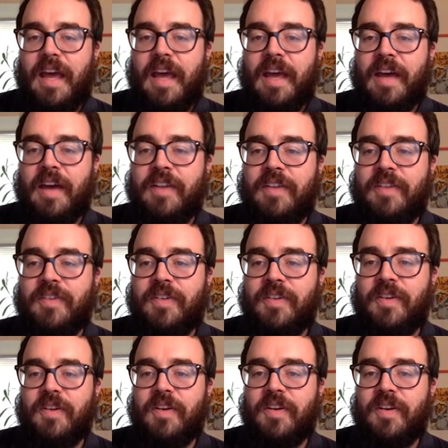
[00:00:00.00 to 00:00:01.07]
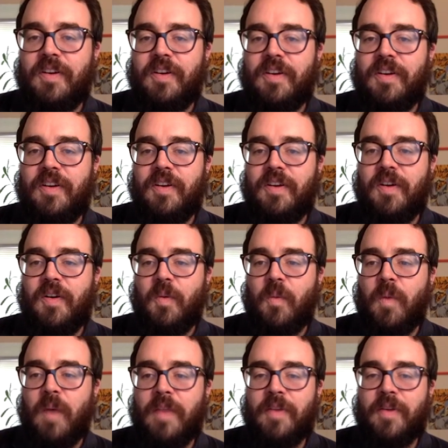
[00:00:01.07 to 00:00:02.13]
and
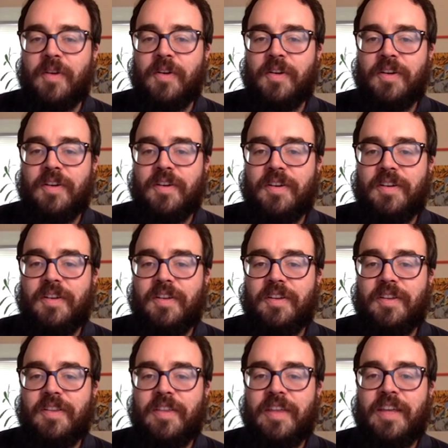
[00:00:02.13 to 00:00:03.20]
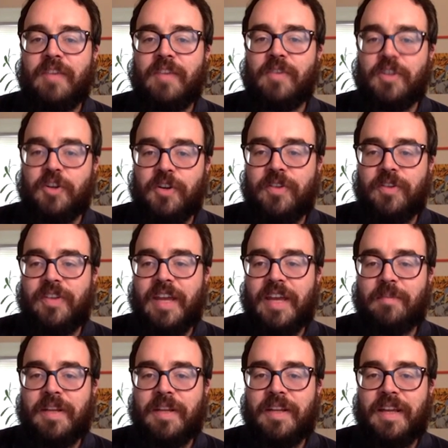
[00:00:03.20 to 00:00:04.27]
whether the return
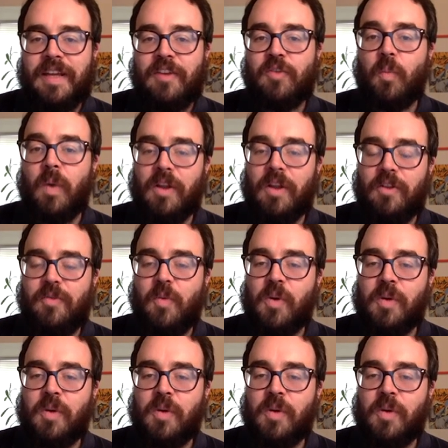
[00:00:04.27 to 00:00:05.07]
statement is well